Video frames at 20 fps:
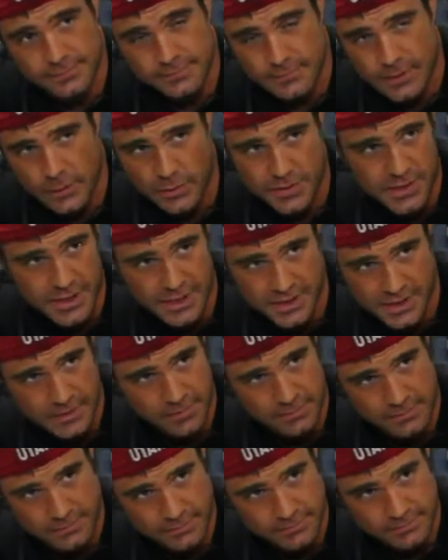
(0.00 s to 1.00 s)
That wasn't easy.
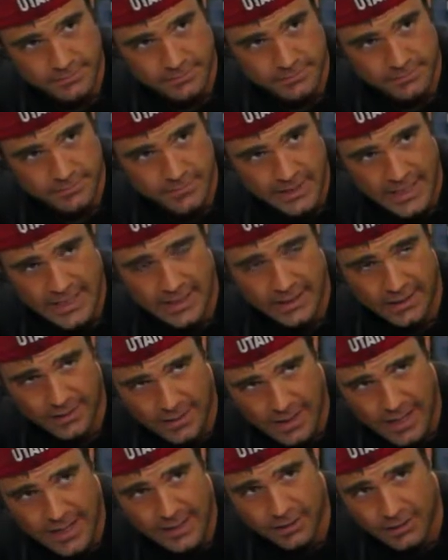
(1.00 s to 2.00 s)
I got a
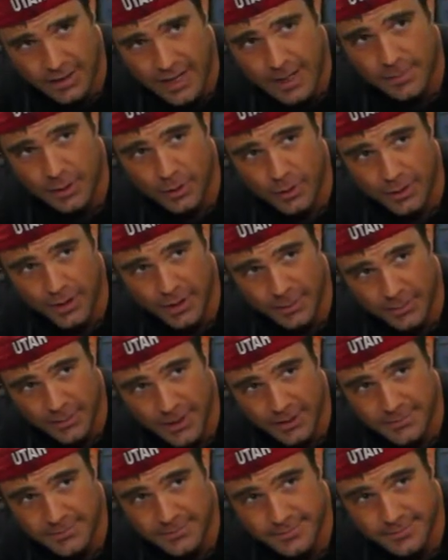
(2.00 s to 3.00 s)
lot of crap going on,
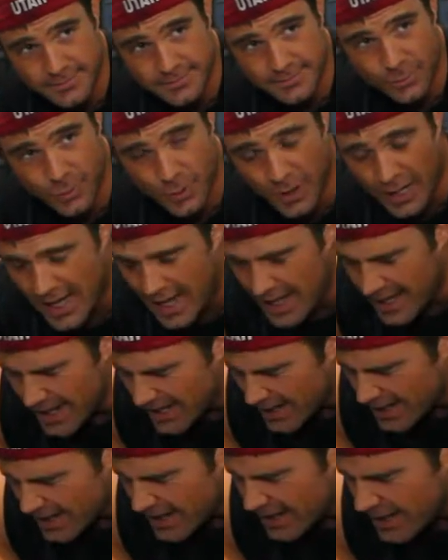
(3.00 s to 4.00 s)
man.
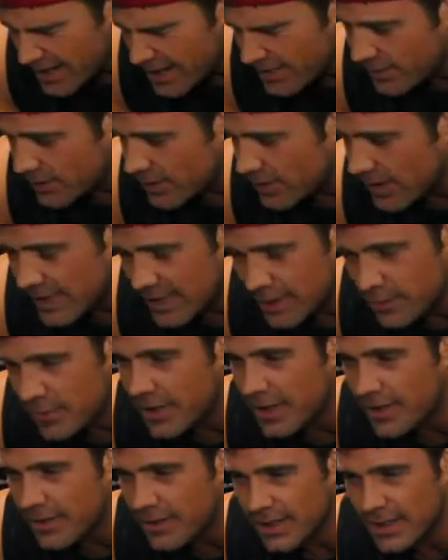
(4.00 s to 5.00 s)
Whatever
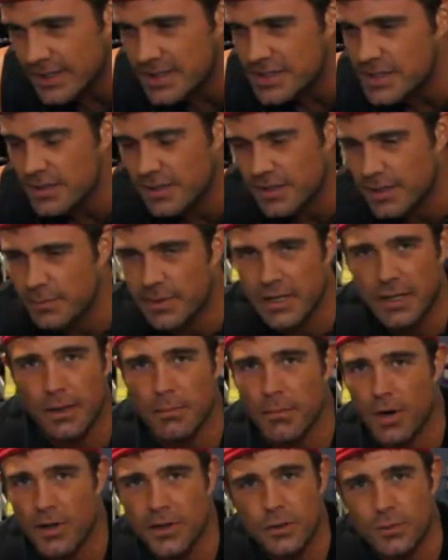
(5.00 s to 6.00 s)
anybody thinks, you could be a
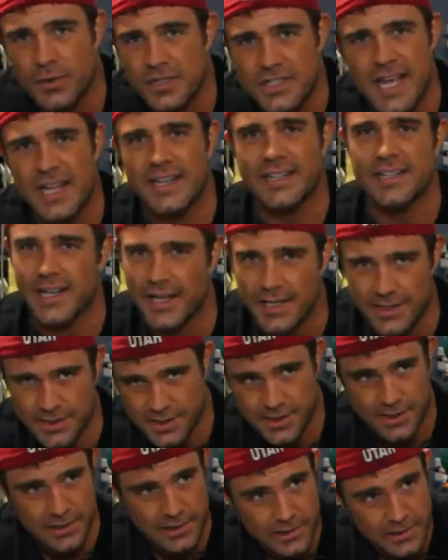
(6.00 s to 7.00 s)
mother with 10
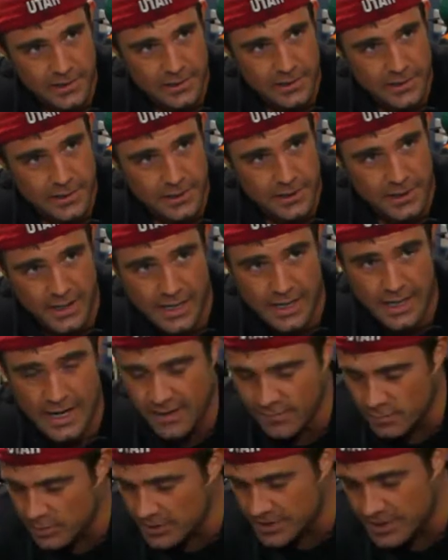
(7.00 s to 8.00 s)
kids.
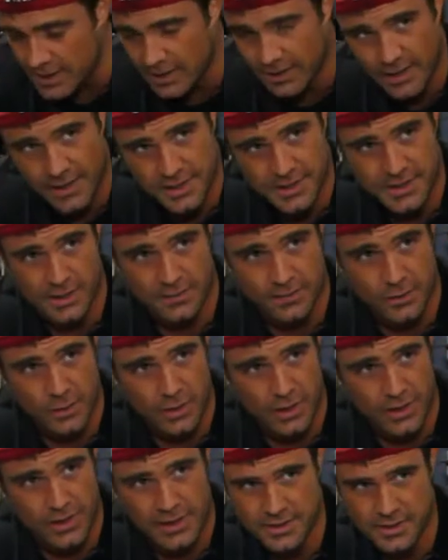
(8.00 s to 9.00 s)
Everybody's got a lot of stuff going
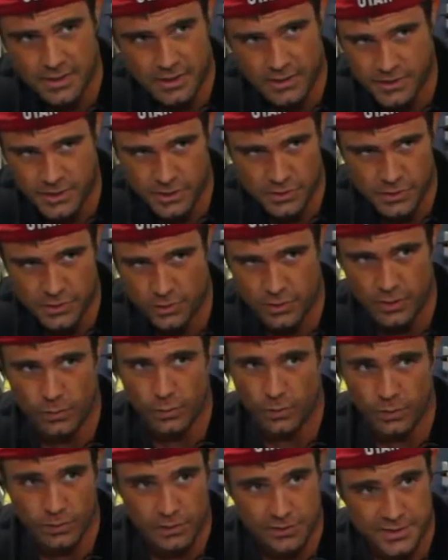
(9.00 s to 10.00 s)
on. That's our excuse to our
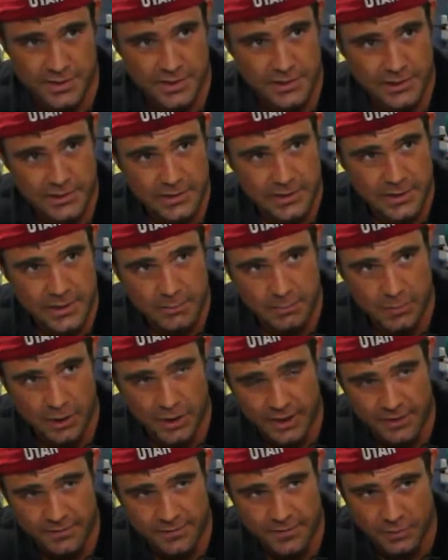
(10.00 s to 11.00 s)
world. Yeah. But
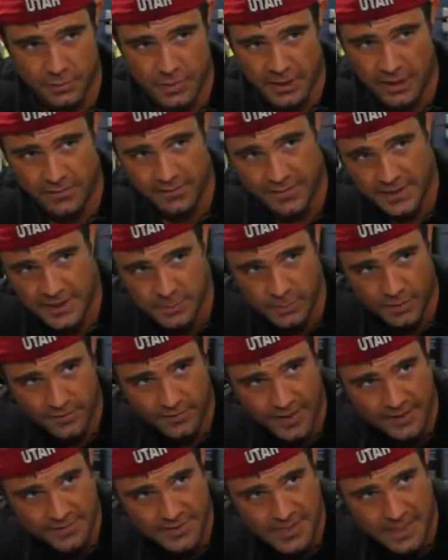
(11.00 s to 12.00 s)
sure. If you've been on Facebook
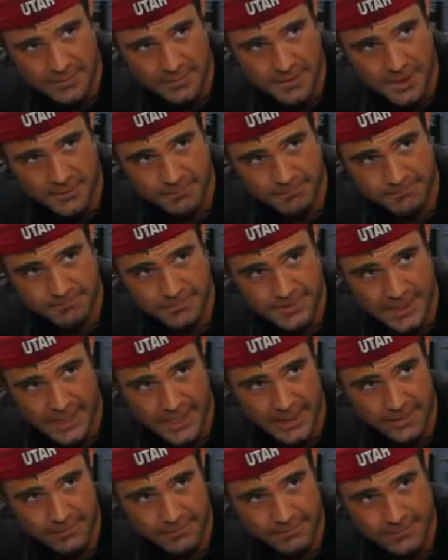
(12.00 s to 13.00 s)
5 times
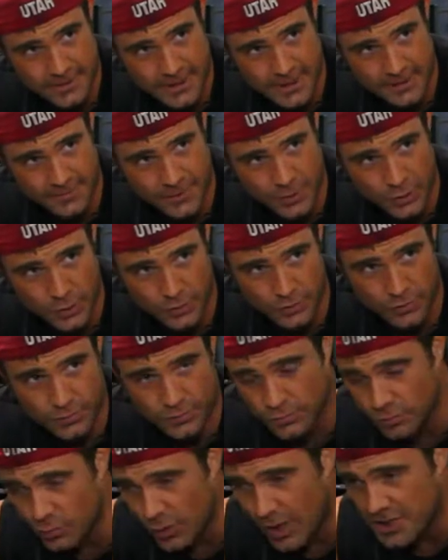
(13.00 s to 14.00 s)
today, if
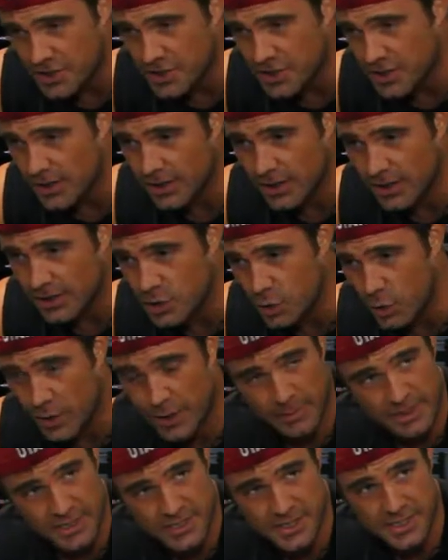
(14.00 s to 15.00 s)
you've watched 20
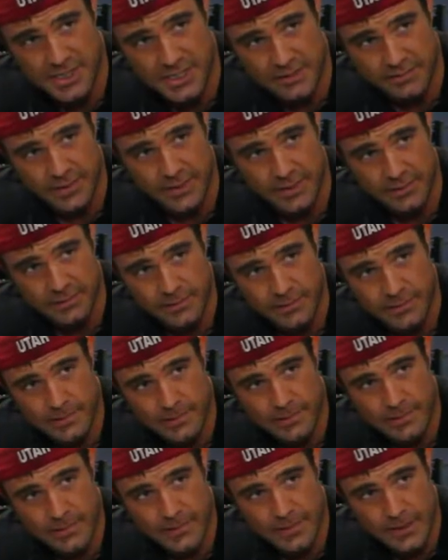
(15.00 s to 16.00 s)
minutes of TV,
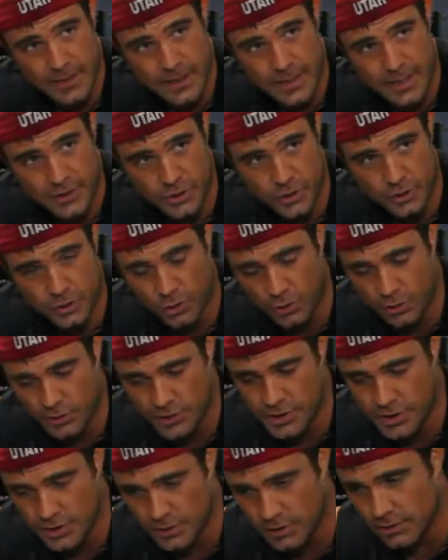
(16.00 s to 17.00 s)
and your goal is
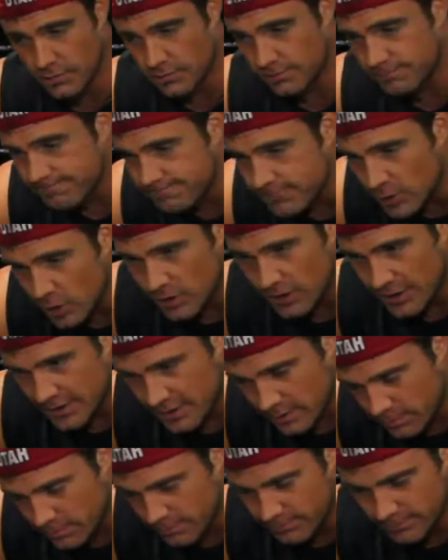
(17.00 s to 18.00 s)
to look like the,
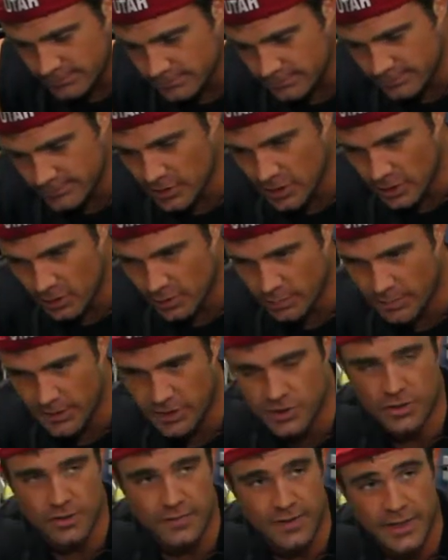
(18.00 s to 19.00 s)
you know, the
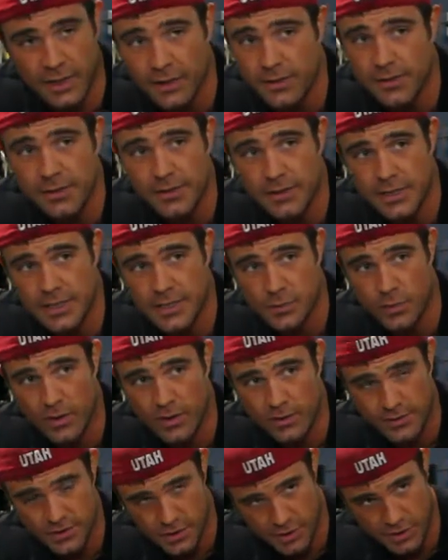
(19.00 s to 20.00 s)
picture of health as
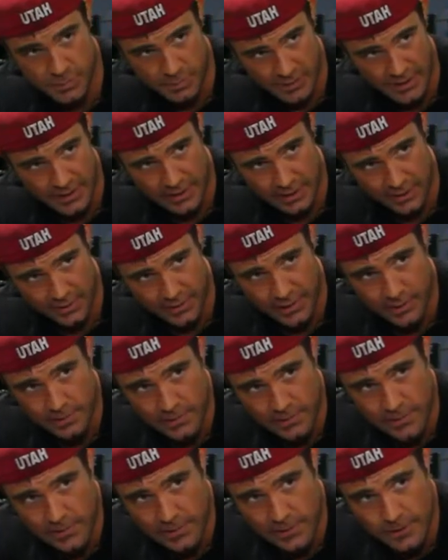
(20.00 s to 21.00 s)
well as just being healthy,
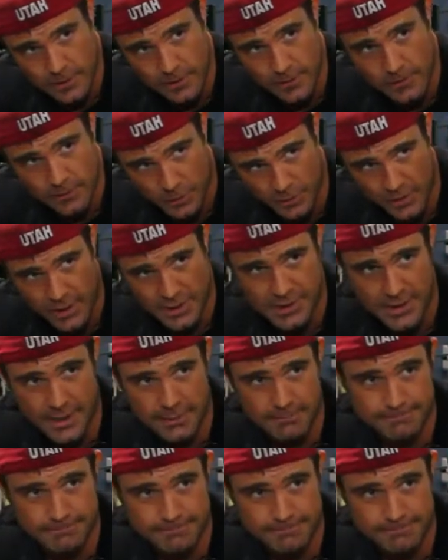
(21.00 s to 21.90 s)
you got time.